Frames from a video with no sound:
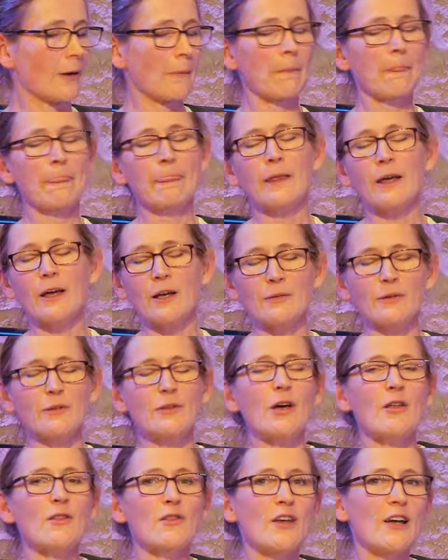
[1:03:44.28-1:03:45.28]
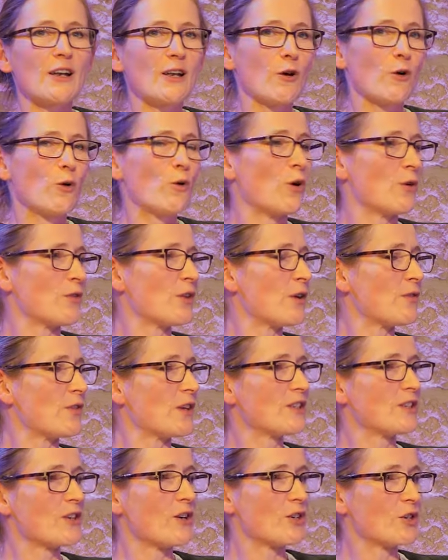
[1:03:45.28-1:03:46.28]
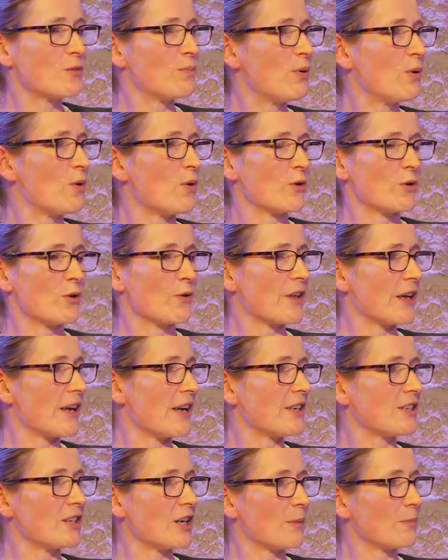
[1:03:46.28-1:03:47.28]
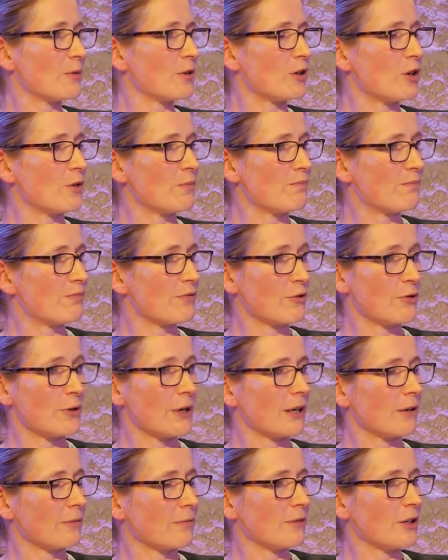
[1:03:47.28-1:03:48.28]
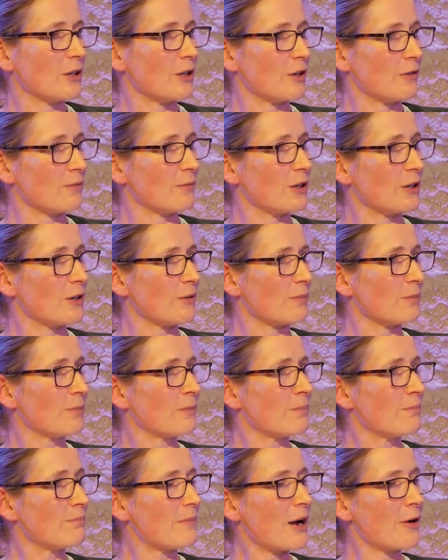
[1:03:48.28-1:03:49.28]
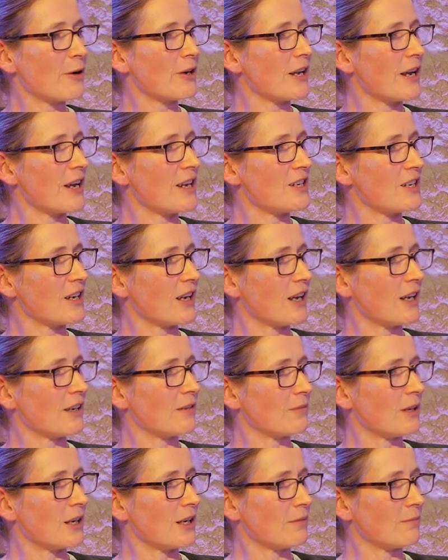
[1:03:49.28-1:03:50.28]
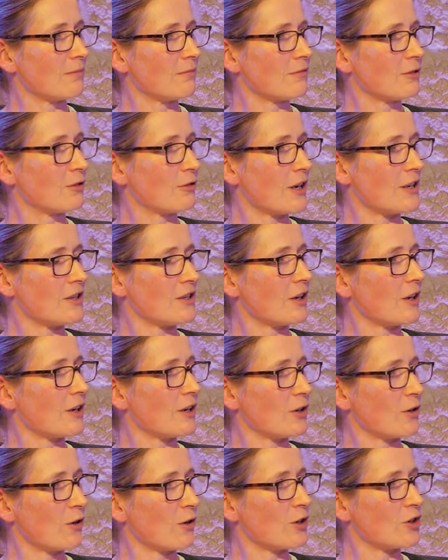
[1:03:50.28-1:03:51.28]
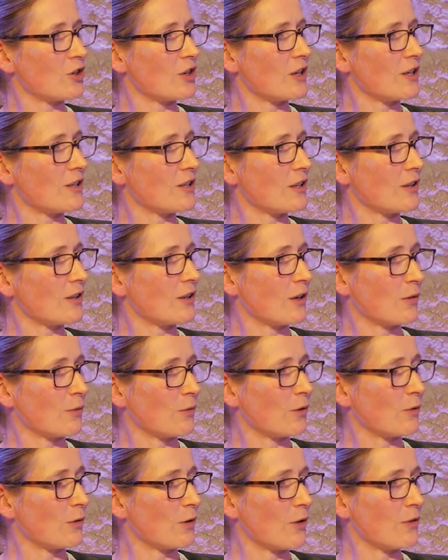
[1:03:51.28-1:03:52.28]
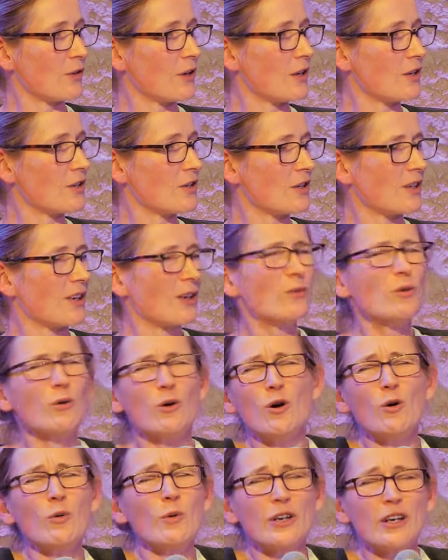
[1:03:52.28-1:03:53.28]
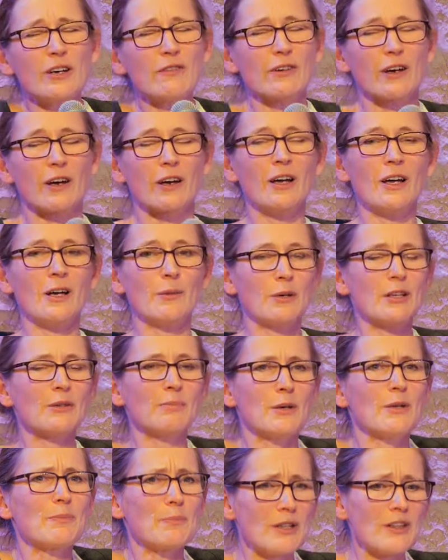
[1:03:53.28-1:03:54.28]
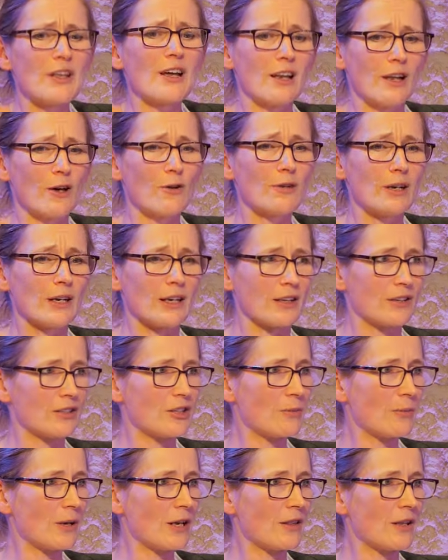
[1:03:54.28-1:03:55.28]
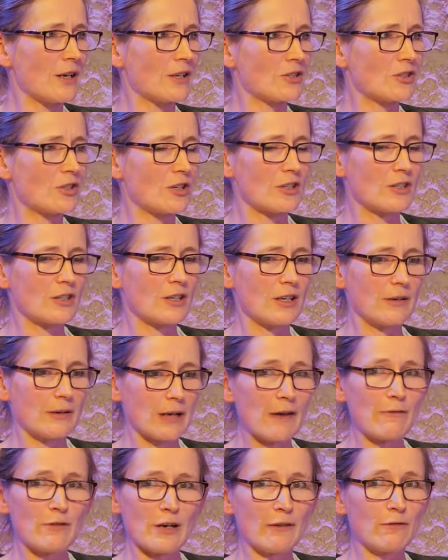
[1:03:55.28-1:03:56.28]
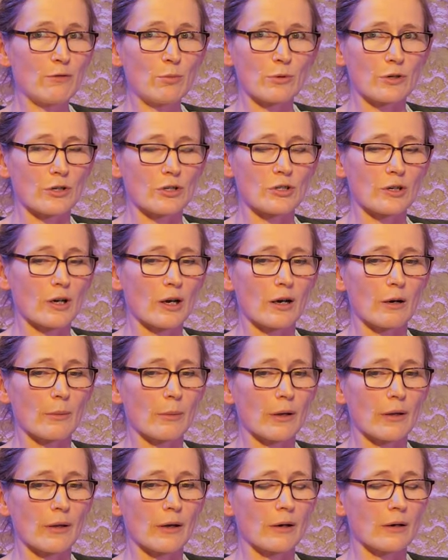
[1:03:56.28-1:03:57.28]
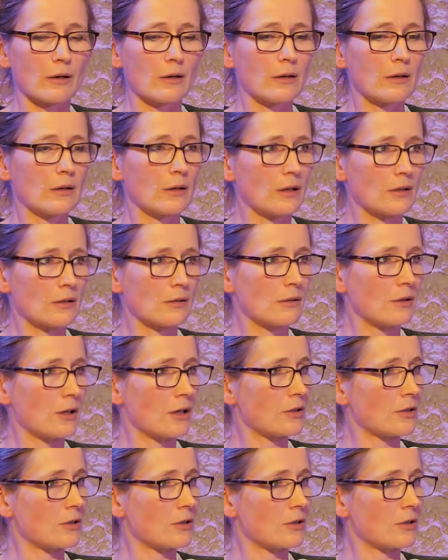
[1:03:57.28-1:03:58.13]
Yeah, they turn to porn, or they end up, you know, brewing, you know, marinating in crazy ideologies on the internet, yeah. Or whatever. But they're lonely, and to me, that's just everybody should care about that.